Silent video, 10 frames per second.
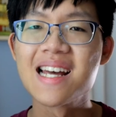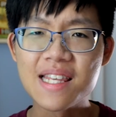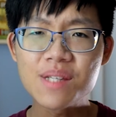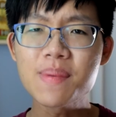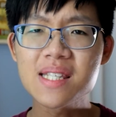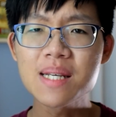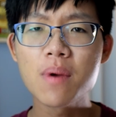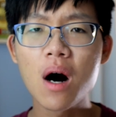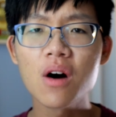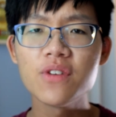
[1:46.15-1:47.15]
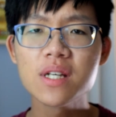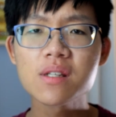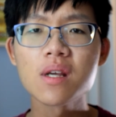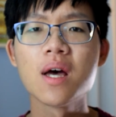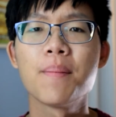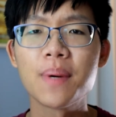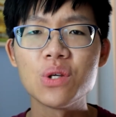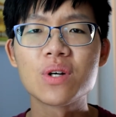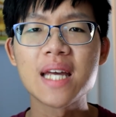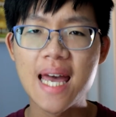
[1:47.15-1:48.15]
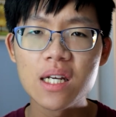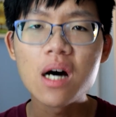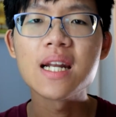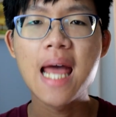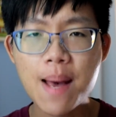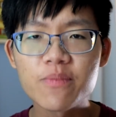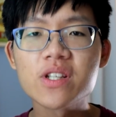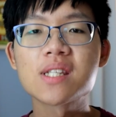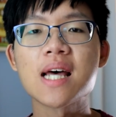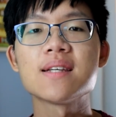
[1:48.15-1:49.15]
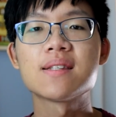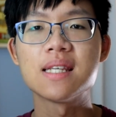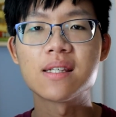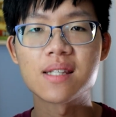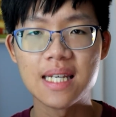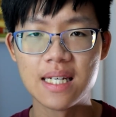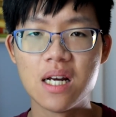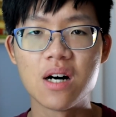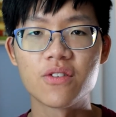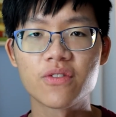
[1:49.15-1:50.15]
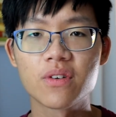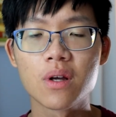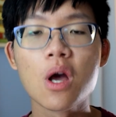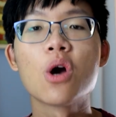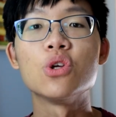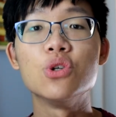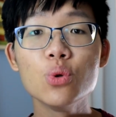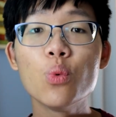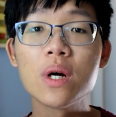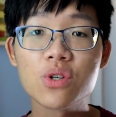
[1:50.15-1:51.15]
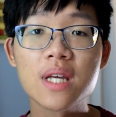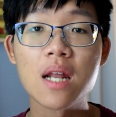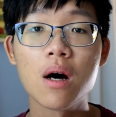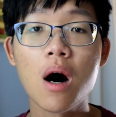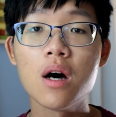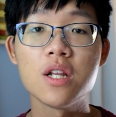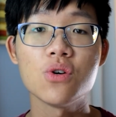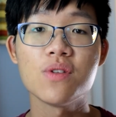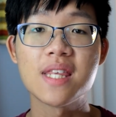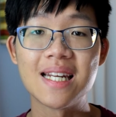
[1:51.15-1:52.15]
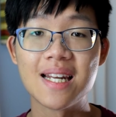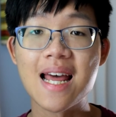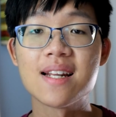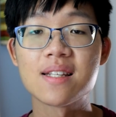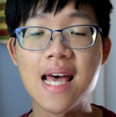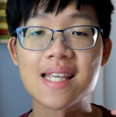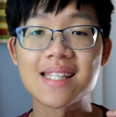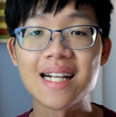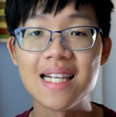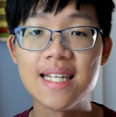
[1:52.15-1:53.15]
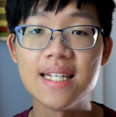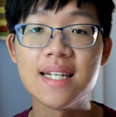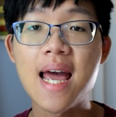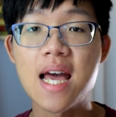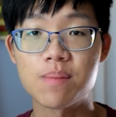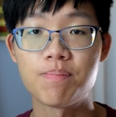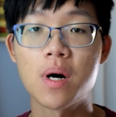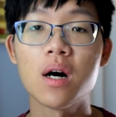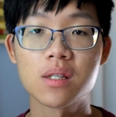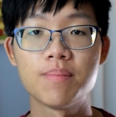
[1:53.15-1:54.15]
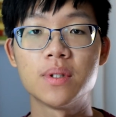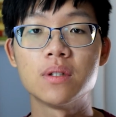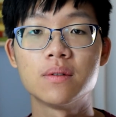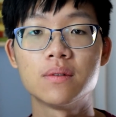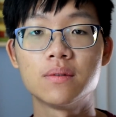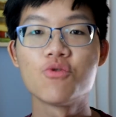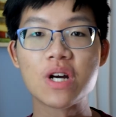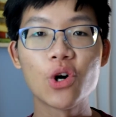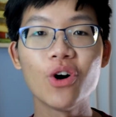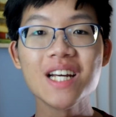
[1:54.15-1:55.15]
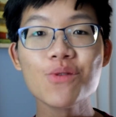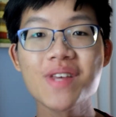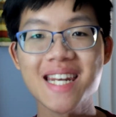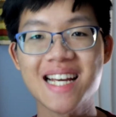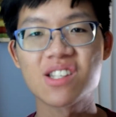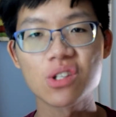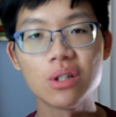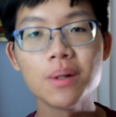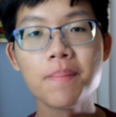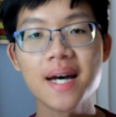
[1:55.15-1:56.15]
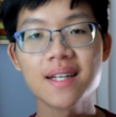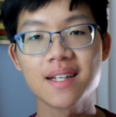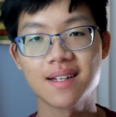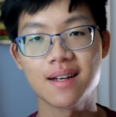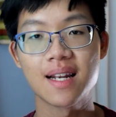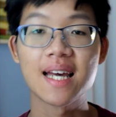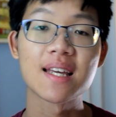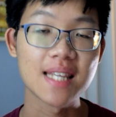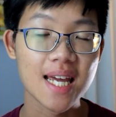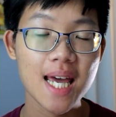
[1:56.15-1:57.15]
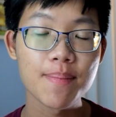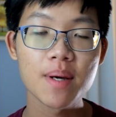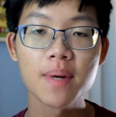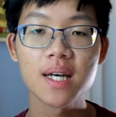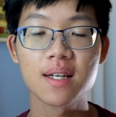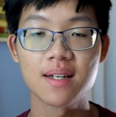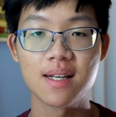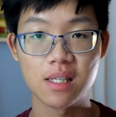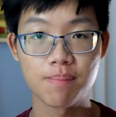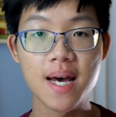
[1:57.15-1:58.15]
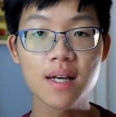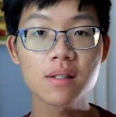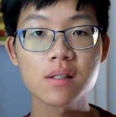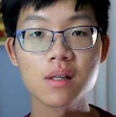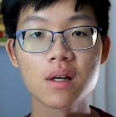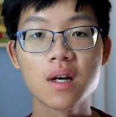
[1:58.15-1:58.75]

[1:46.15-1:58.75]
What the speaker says: This may seem obvious, but you cannot emphasize this enough. You want to get audio that is as clean as possible. Recording with an external mic, like a dynamic mic, is best,